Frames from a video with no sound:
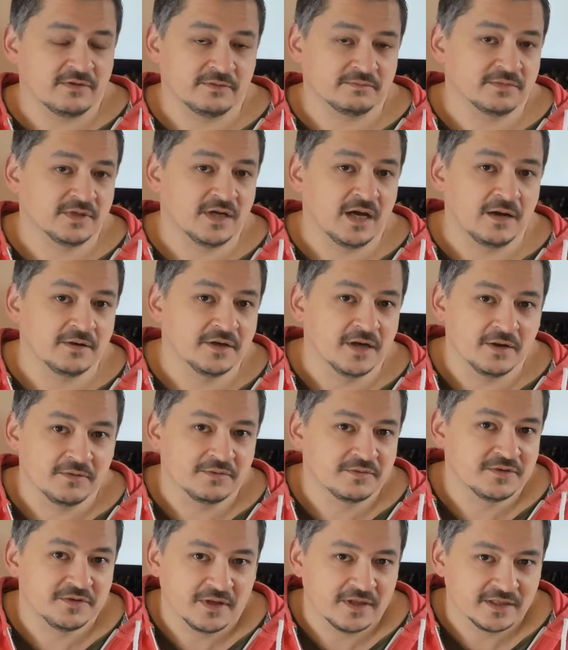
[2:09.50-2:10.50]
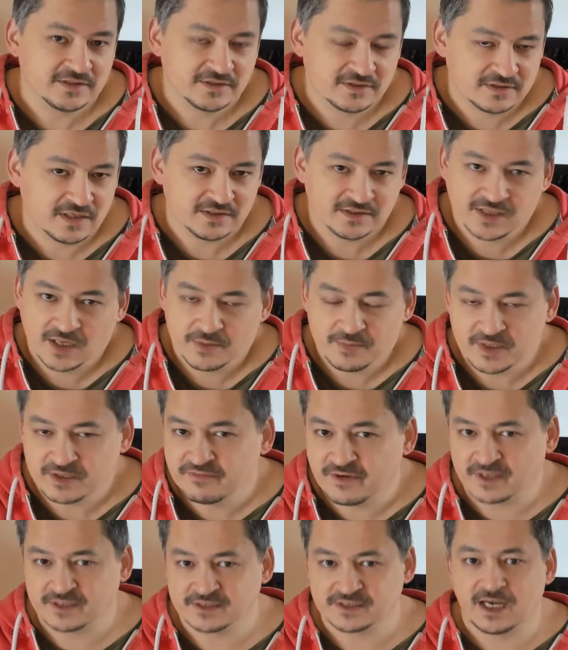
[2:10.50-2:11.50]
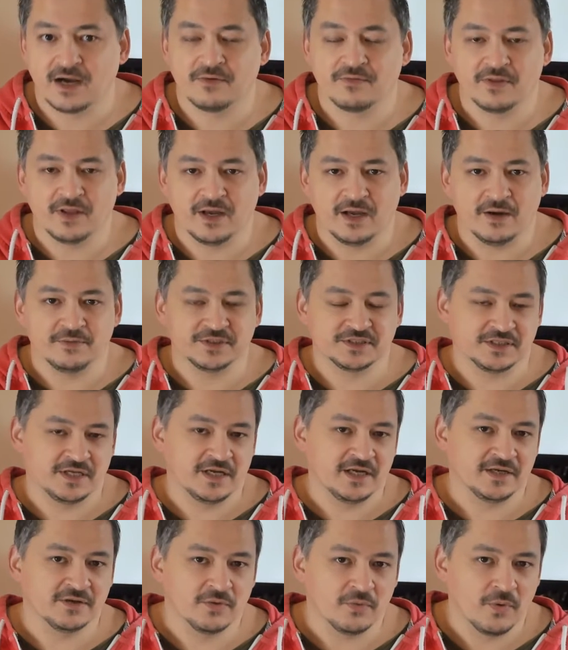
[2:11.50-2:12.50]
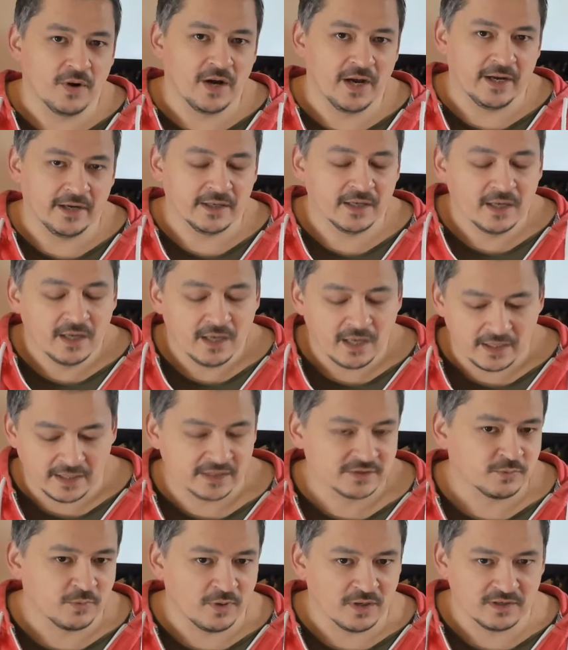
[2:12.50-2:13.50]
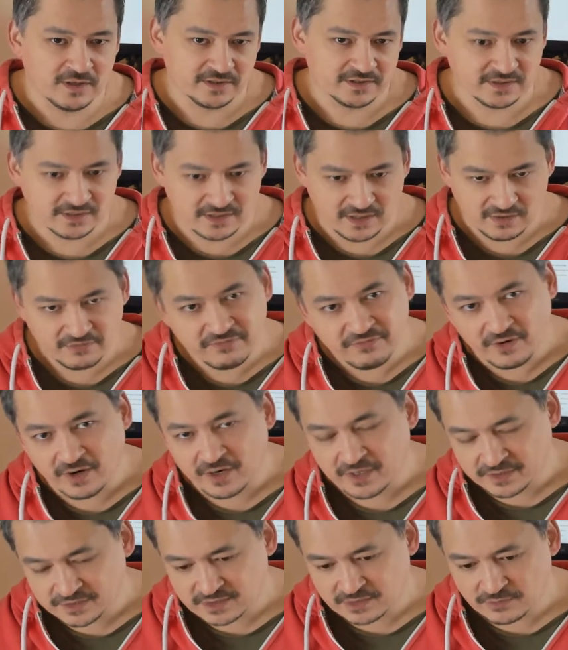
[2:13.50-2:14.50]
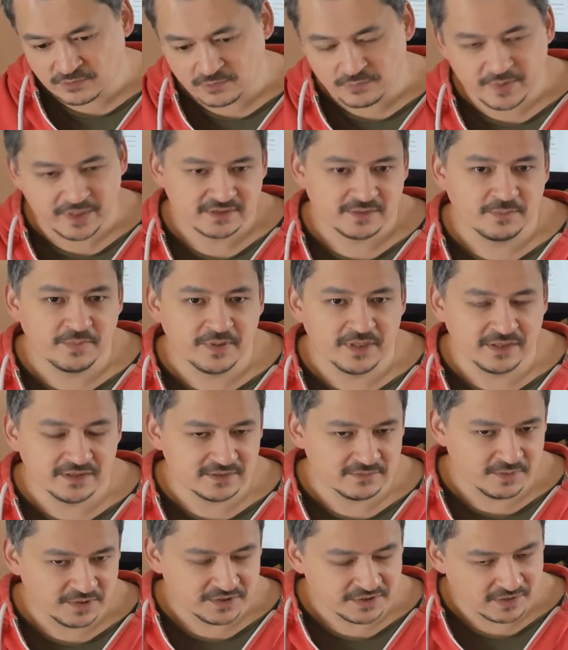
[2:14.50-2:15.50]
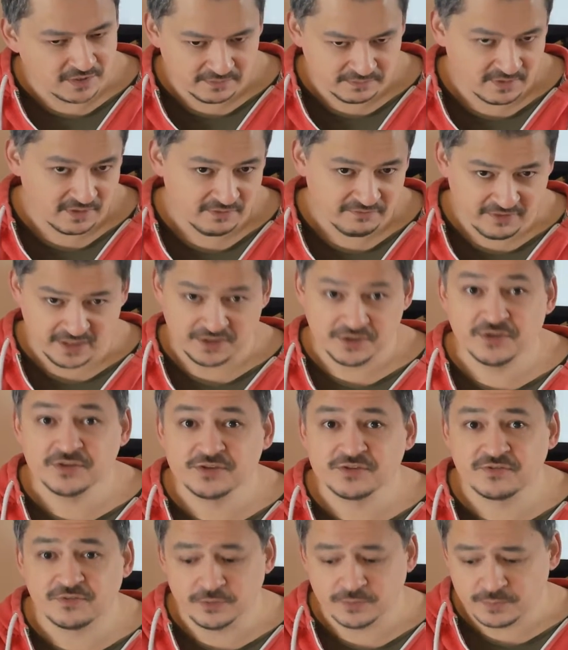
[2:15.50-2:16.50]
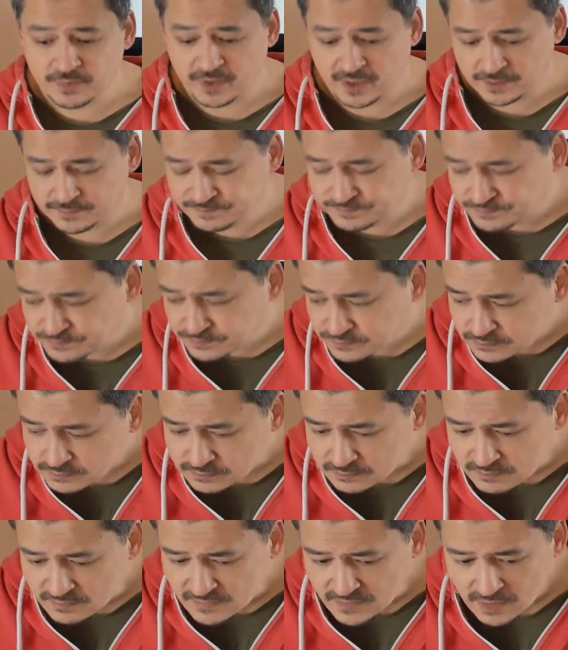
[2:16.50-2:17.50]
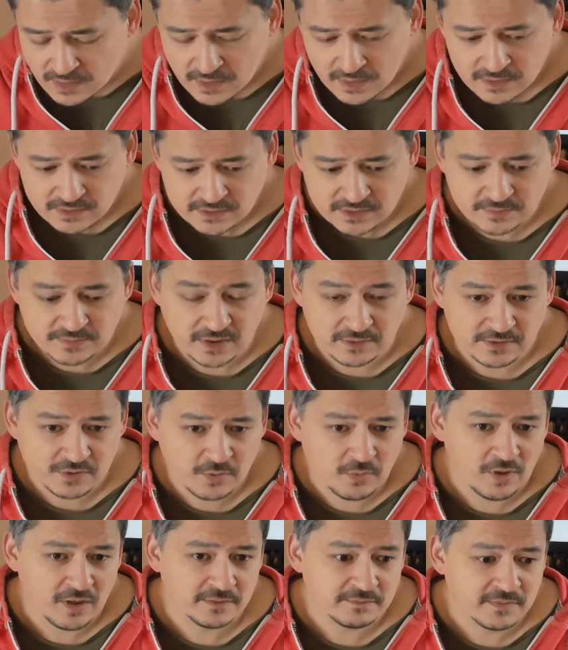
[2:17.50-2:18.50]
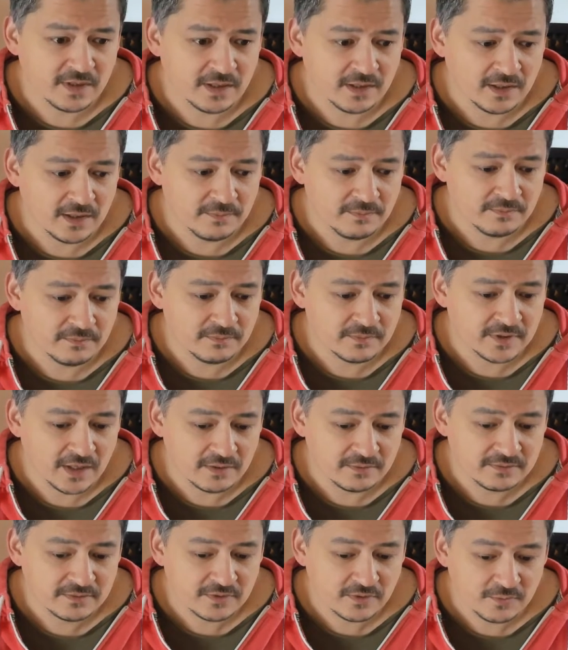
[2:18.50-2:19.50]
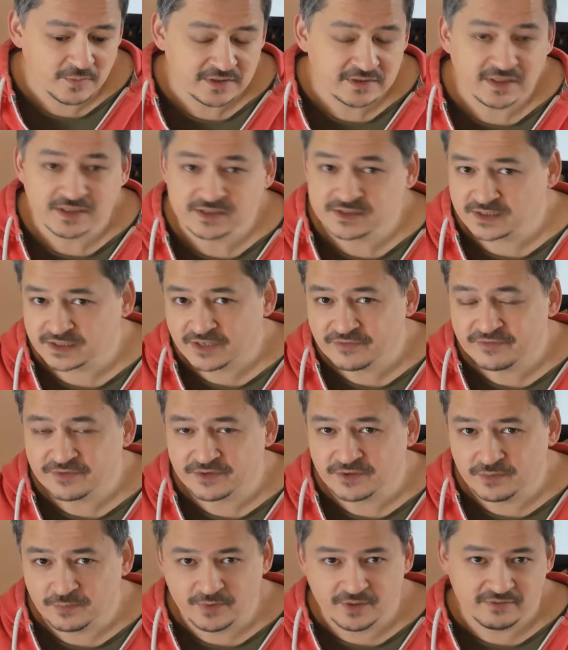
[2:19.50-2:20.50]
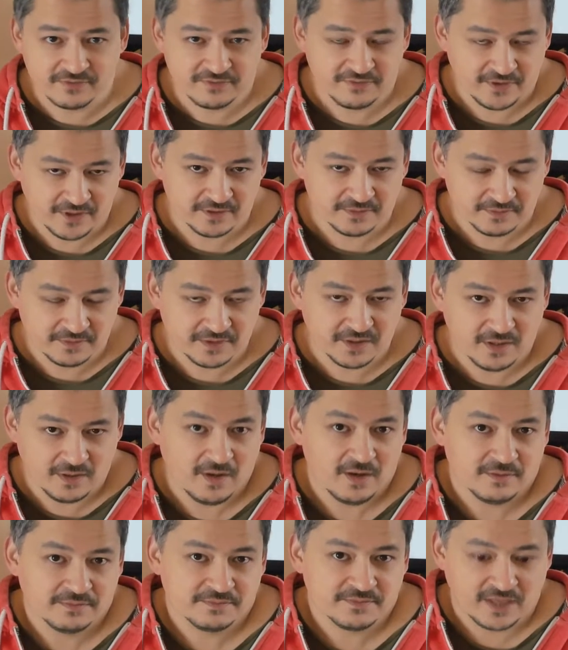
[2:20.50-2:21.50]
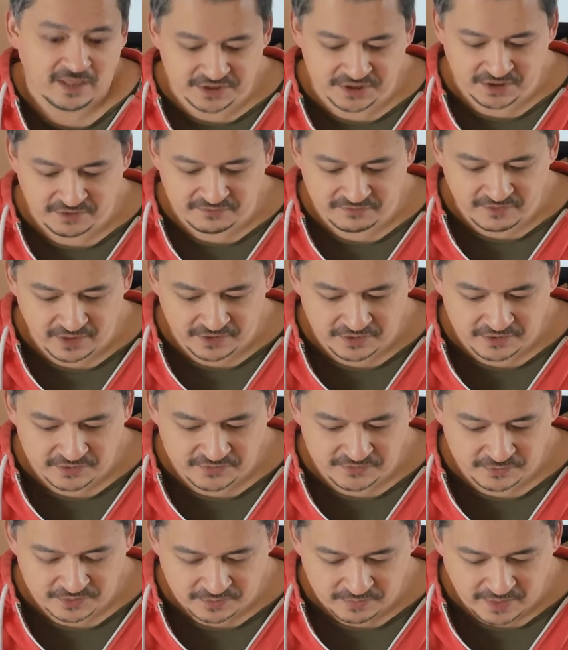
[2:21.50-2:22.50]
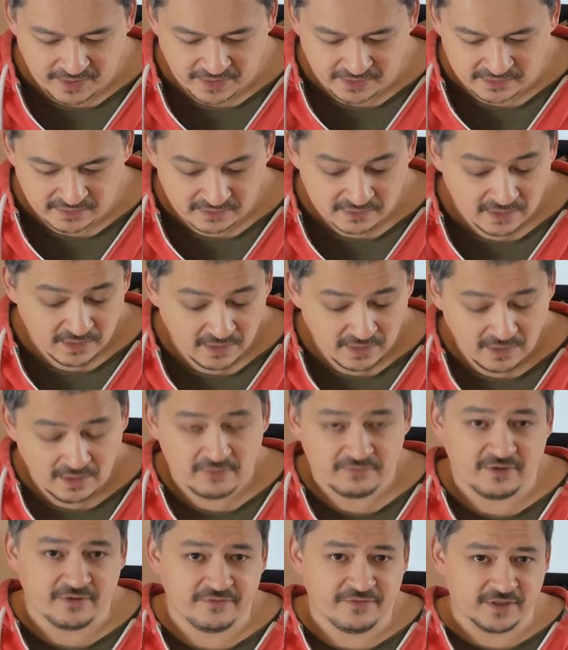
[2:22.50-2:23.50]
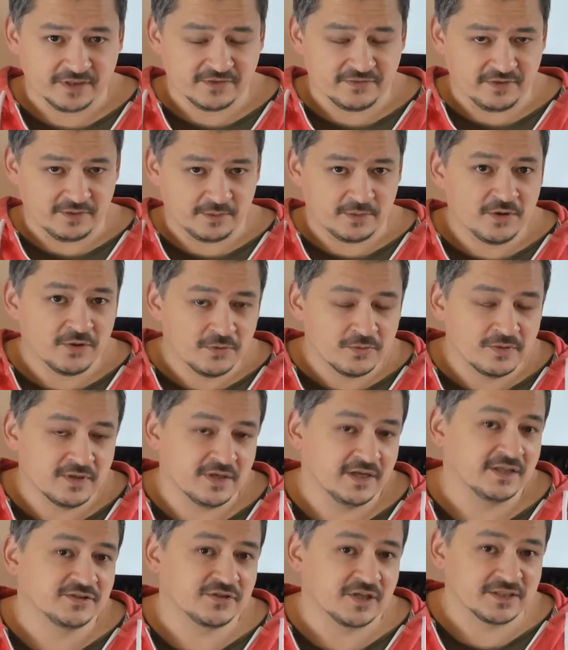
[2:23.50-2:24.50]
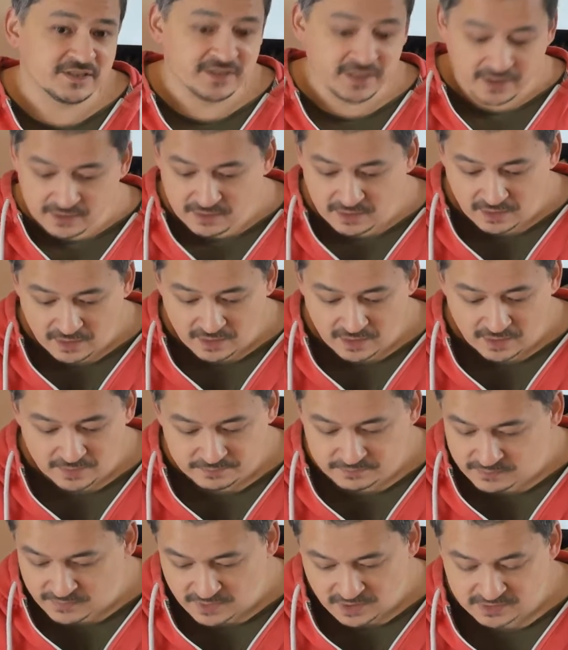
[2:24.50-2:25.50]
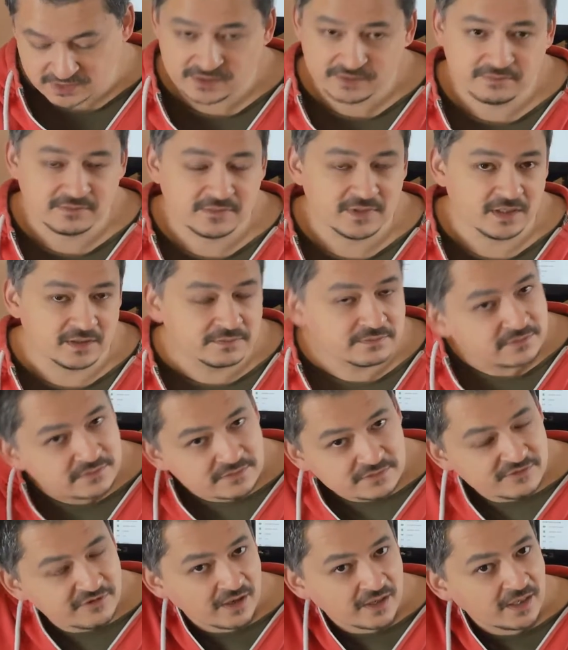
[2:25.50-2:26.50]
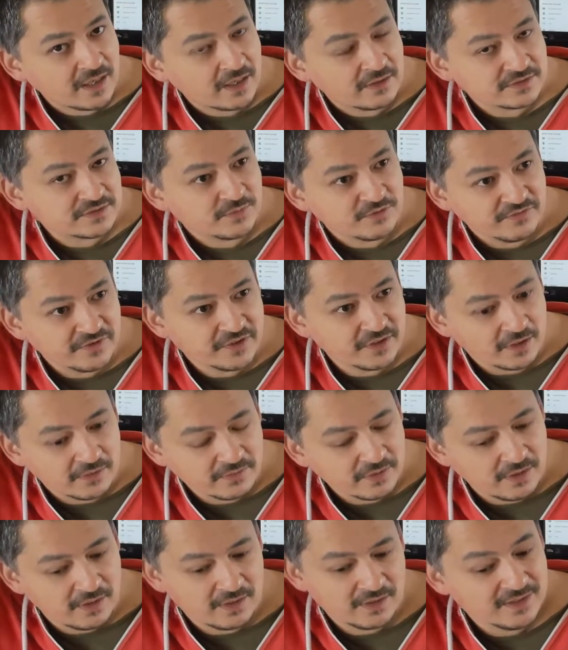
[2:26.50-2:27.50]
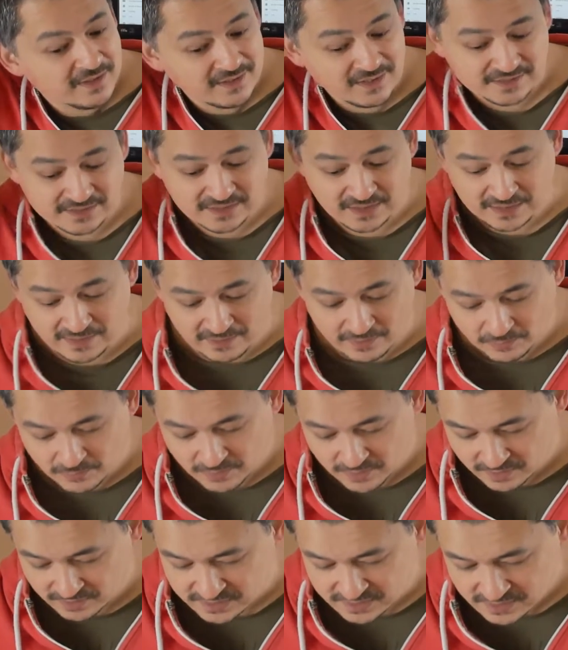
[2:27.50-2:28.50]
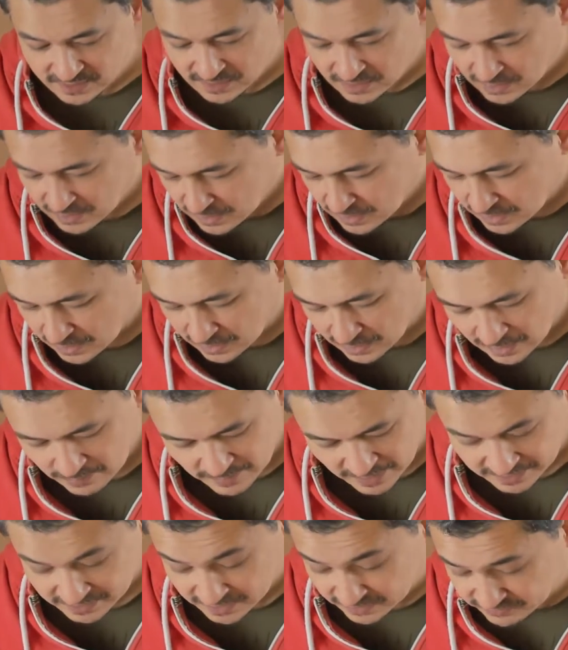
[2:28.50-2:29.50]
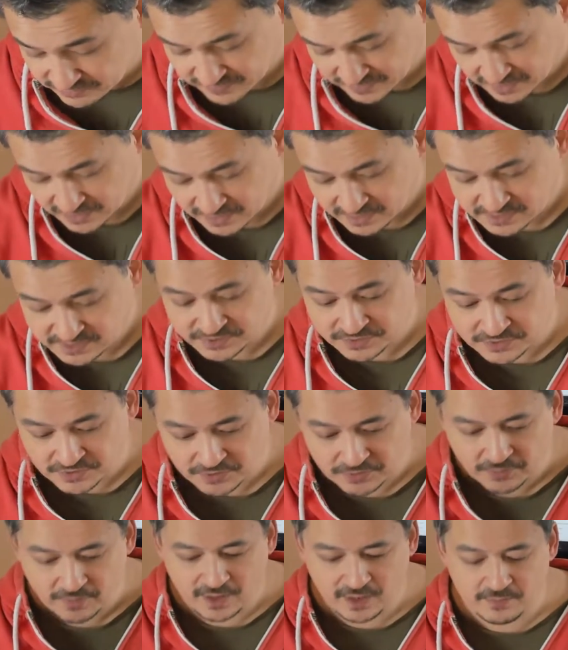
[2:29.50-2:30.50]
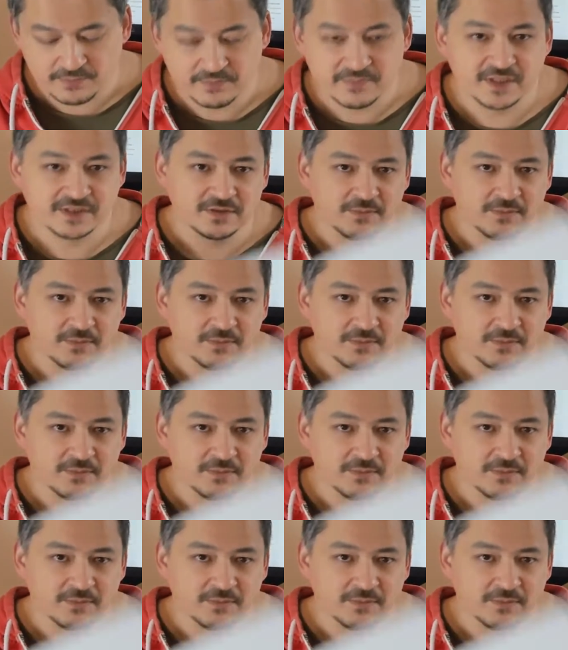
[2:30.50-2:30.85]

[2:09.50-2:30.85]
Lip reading: there's so many things out there which are hidden away, and that's why I like to kind of find little bits and pieces which are very useful, but sometimes quite almost insignificant, but are actually very useful to me. And if I find something cool and interesting, I just kind of crack out a small video. That's kind of how it works. And the other thing is to do this